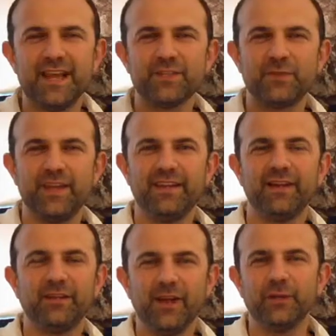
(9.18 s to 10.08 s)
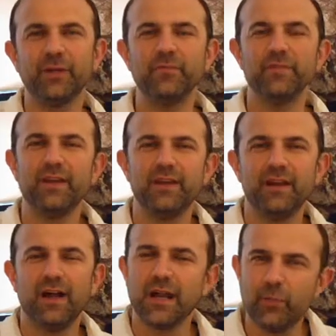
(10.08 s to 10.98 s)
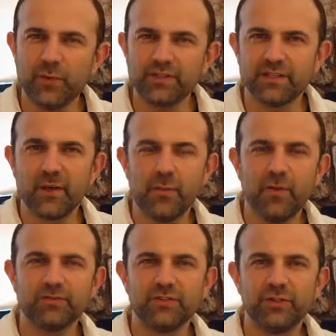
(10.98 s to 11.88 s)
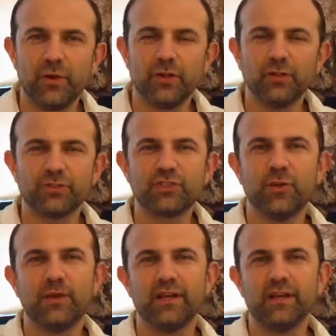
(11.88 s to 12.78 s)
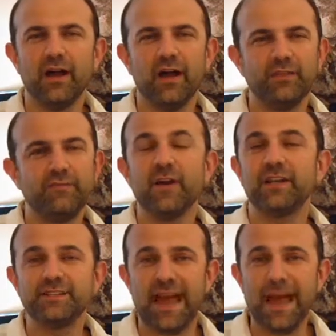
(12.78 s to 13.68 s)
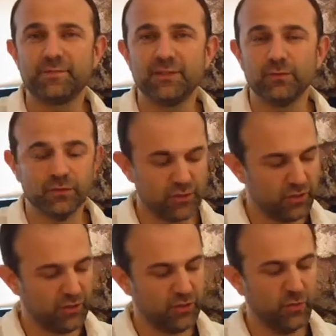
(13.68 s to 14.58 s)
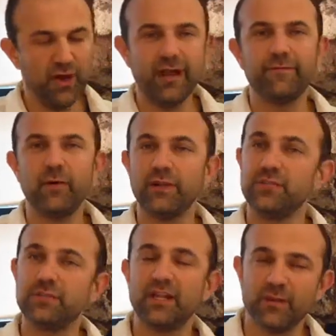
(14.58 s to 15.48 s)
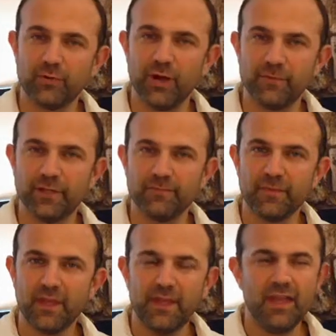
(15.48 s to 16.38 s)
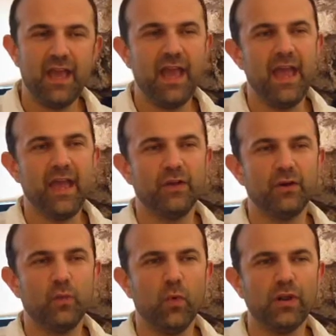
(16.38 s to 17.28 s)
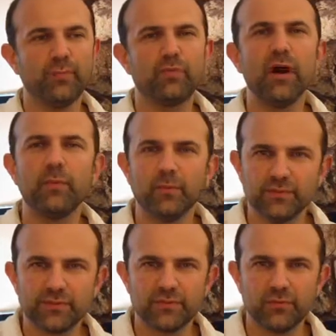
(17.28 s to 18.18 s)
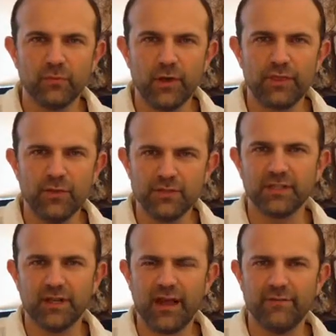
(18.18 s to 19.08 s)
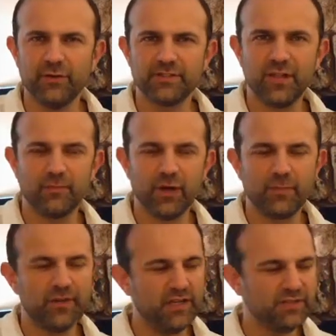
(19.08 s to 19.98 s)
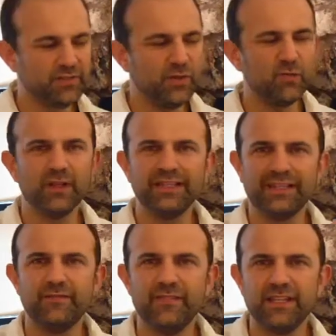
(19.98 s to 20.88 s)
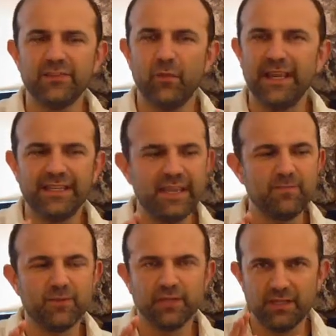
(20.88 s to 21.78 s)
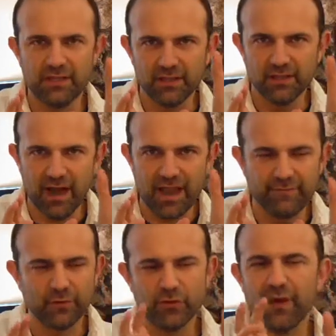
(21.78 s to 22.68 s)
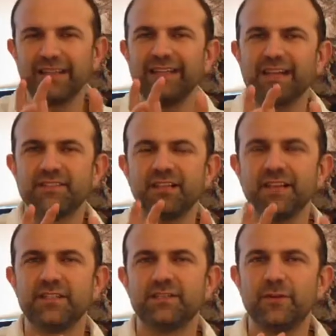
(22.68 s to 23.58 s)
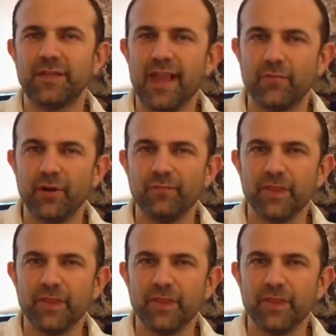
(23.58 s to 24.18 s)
Taz with Handheld Hollywood. A couple weeks ago I posted an article showing various apps that will turn your iPhone into a teleprompter. And one of the problems with using an iPhone as a teleprompter is there's no really convenient way to keep the iPhone directly next to the lens of your camera.